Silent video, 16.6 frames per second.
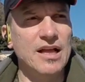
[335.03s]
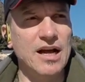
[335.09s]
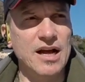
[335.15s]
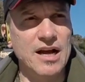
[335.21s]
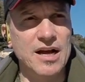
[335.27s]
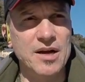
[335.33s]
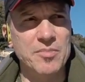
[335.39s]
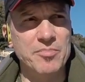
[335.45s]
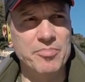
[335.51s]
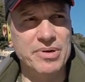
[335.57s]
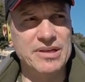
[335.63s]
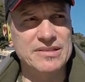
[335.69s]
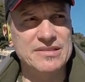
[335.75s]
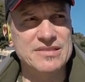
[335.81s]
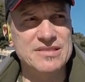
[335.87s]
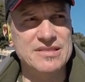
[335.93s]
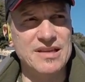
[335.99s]

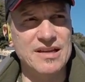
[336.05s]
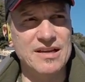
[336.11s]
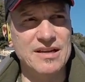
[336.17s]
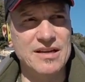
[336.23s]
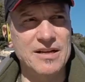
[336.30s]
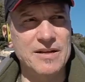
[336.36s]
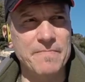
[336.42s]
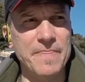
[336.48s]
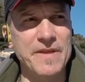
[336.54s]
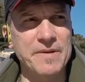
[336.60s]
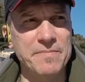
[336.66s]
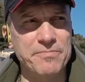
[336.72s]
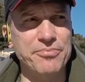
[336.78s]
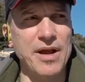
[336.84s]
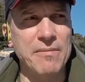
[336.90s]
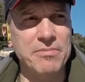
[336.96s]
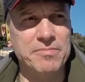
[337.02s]
It
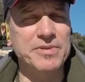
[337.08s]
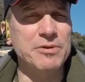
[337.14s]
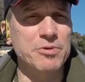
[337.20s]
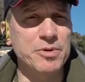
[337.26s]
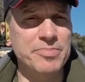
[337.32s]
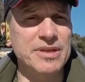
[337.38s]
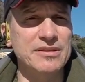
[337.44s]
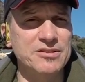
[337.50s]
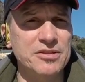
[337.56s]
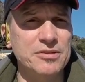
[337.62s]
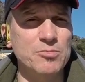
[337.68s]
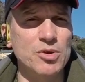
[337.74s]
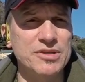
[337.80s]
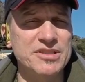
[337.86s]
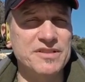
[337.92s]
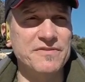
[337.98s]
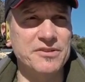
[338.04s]
probably will be a little
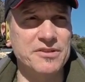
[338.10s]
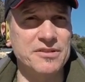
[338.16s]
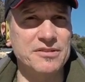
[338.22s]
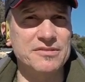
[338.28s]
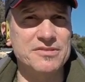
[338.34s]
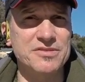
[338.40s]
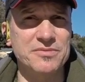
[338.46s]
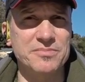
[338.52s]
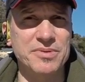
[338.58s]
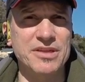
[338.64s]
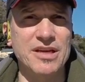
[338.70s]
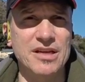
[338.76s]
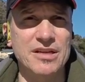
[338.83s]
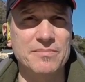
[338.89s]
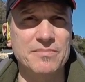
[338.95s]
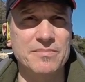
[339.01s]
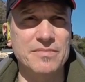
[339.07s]
more difficult to
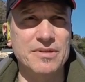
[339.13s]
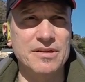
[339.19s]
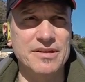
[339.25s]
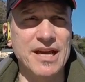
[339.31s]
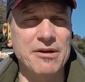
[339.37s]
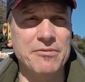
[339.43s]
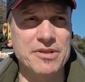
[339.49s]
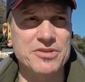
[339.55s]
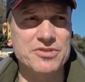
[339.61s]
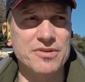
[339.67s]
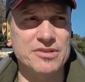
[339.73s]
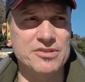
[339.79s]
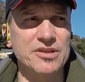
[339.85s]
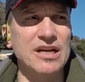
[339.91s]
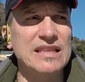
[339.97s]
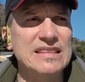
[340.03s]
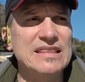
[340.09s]
become a NAUI
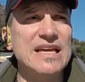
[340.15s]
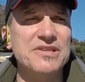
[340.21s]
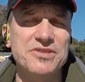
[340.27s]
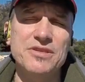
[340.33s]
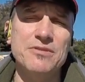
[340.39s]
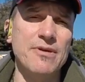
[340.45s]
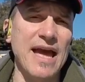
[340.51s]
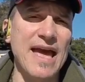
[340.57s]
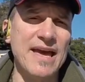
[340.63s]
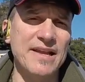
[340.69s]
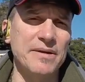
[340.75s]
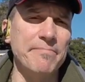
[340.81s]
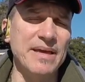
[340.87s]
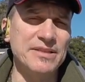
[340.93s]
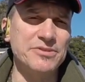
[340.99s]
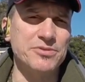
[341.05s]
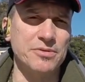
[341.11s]
instructor unless you had a
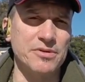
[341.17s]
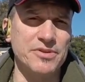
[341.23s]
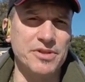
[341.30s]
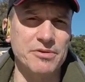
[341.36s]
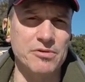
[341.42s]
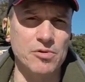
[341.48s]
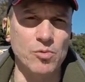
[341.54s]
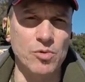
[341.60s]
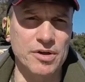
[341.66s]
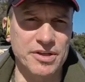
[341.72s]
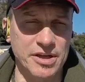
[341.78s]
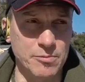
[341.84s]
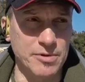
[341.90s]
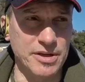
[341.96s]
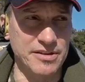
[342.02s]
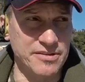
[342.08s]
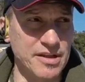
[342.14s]
mentor that you were
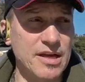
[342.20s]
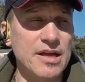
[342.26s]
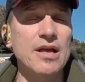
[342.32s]
working with.